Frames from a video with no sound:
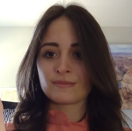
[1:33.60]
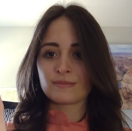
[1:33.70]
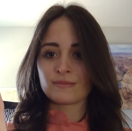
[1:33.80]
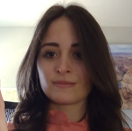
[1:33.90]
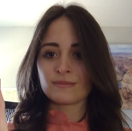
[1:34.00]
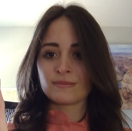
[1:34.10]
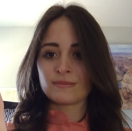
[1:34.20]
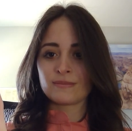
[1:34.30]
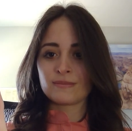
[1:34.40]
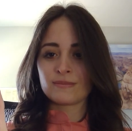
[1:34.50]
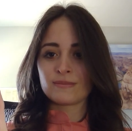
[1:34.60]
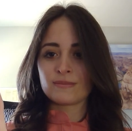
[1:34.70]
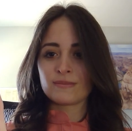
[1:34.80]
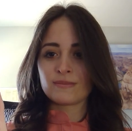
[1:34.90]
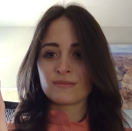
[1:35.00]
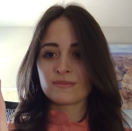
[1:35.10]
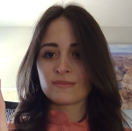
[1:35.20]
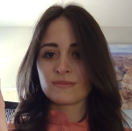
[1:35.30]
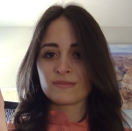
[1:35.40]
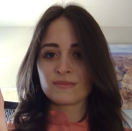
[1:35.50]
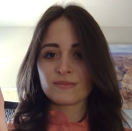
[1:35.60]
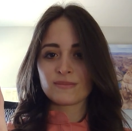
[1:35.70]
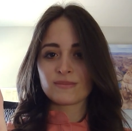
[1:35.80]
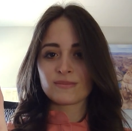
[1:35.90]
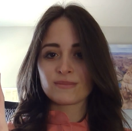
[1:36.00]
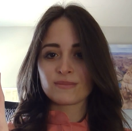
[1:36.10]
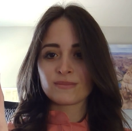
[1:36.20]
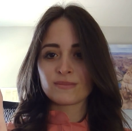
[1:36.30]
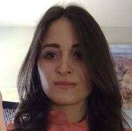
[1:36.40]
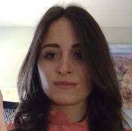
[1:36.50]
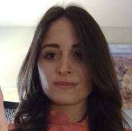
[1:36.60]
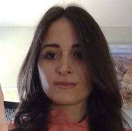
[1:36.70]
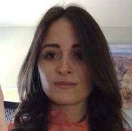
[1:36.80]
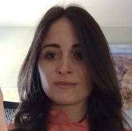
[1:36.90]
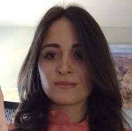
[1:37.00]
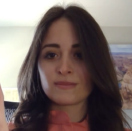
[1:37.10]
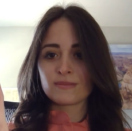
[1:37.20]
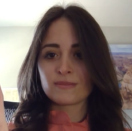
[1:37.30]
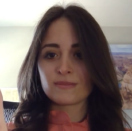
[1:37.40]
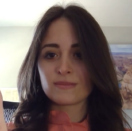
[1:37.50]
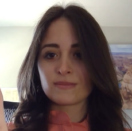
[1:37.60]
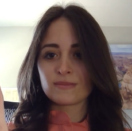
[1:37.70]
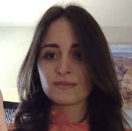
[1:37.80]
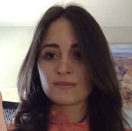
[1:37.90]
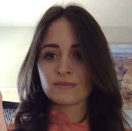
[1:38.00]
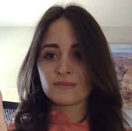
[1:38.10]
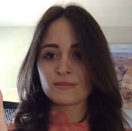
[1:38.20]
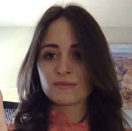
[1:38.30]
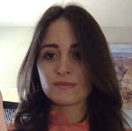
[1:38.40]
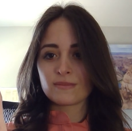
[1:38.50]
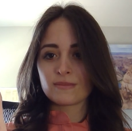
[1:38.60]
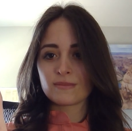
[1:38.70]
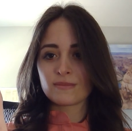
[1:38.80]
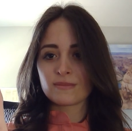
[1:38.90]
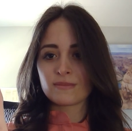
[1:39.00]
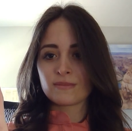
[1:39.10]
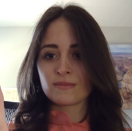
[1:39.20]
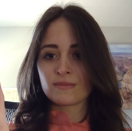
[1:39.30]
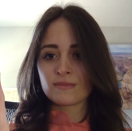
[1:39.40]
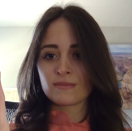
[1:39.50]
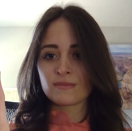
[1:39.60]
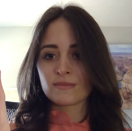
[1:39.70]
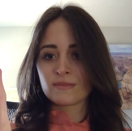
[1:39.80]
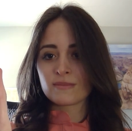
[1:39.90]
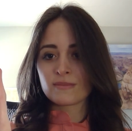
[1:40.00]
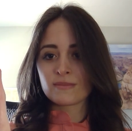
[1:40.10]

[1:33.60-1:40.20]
Nobody speaks.